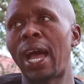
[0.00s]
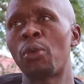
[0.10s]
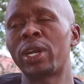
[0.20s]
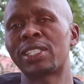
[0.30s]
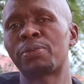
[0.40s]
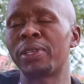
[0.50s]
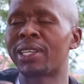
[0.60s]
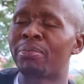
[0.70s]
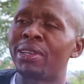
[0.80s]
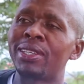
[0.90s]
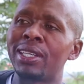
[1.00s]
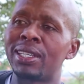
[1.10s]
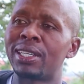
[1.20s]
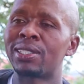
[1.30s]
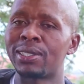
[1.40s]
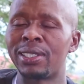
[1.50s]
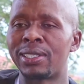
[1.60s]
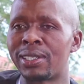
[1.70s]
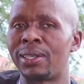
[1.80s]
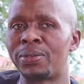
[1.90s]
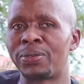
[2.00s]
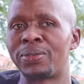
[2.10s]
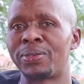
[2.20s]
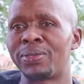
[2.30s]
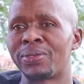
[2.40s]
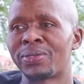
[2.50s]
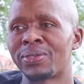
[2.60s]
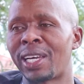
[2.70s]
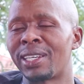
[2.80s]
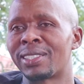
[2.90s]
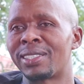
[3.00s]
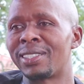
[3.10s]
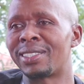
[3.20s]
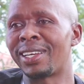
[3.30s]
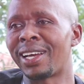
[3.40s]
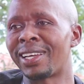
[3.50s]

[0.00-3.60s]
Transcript: I want to speak about the industry itself, like the